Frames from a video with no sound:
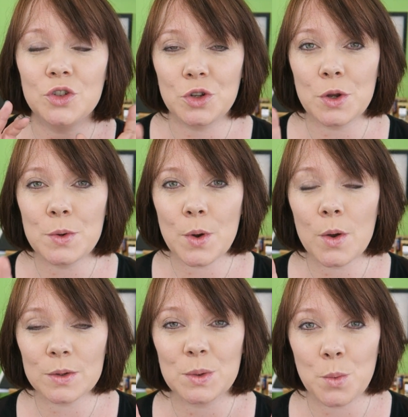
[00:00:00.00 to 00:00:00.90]
Do
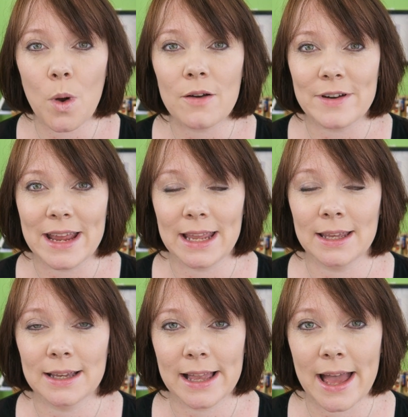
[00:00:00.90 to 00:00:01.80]
not worry,
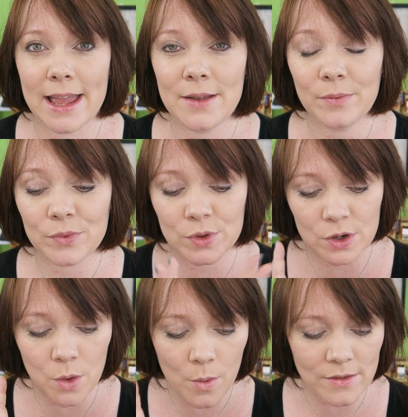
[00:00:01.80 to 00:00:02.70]
okay? Do
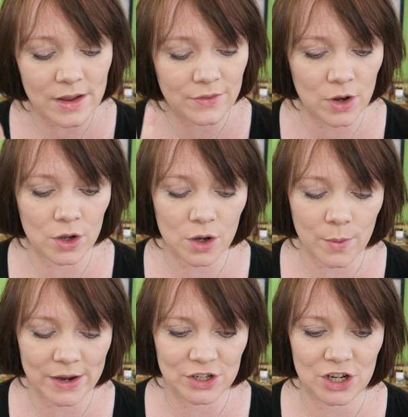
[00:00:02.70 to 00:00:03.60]
not worry if you look at a
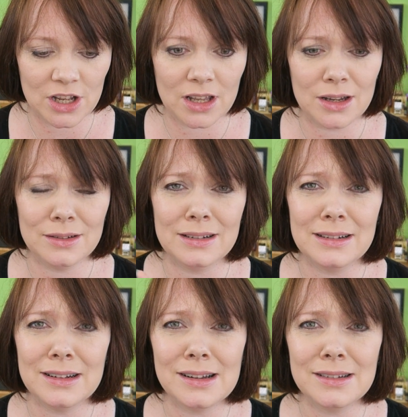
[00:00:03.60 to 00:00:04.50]
question and go,
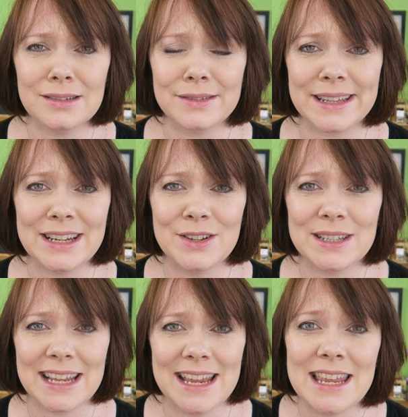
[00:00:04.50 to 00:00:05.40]
oh, that
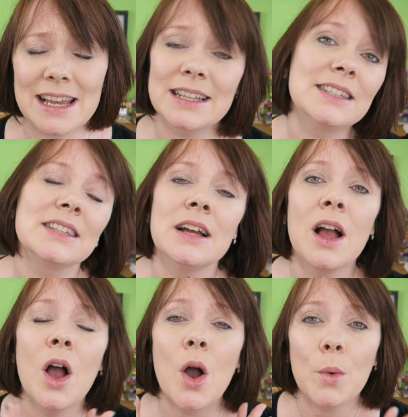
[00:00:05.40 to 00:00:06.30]
looks hideous
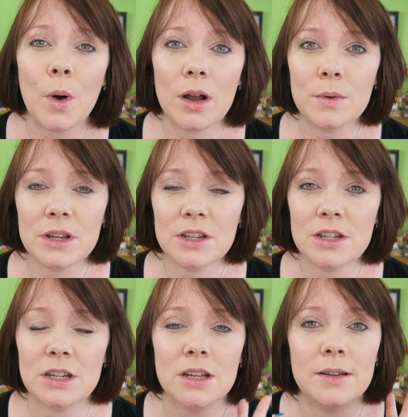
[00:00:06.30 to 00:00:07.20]
what I want you
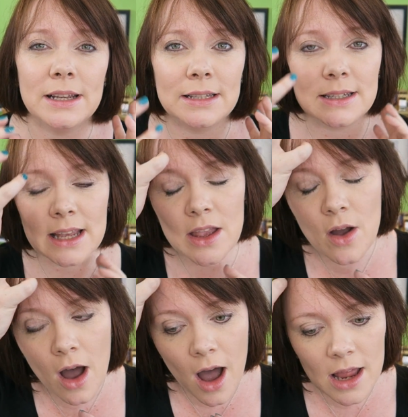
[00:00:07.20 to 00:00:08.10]
to do is to get
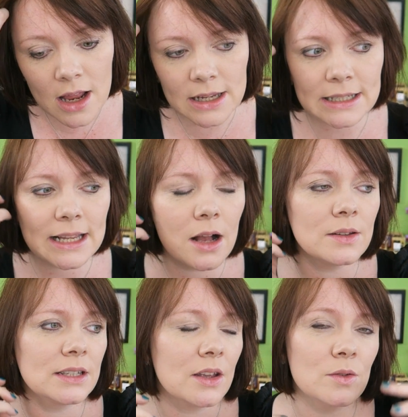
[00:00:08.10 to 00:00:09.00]
your highlighters
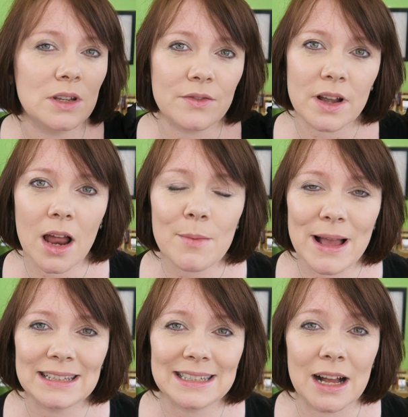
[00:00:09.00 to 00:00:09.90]
out, to get your different colour
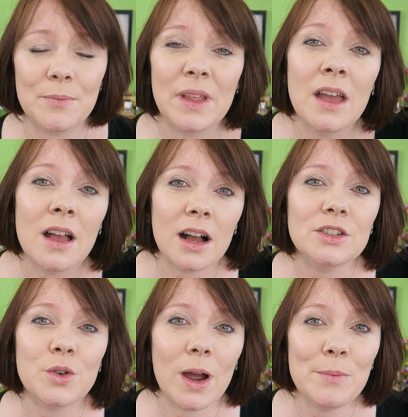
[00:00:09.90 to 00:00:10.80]
pens out
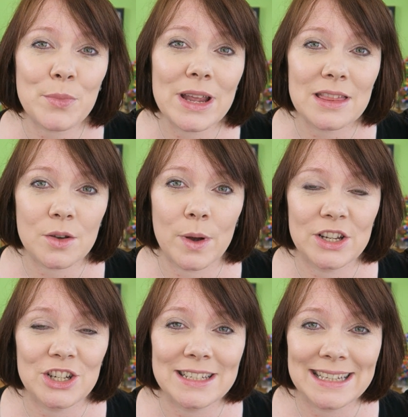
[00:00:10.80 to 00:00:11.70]
and try and break the
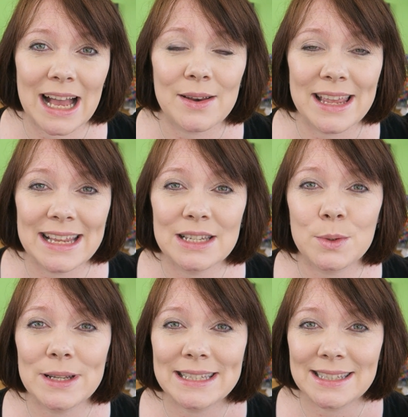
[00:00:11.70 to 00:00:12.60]
question down
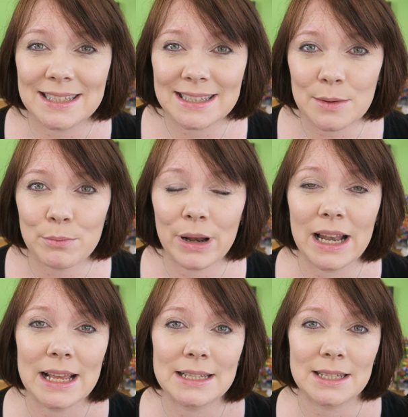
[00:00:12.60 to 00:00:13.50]
into its
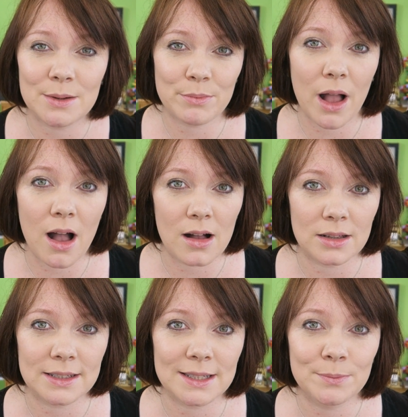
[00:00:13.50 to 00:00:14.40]
simplest
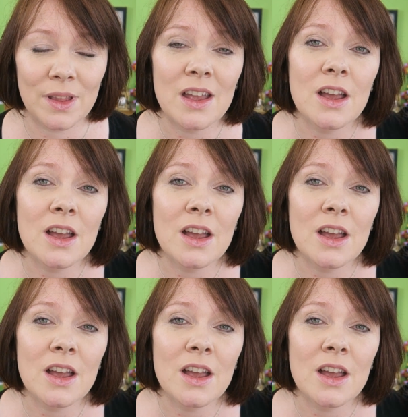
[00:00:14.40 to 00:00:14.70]
parts.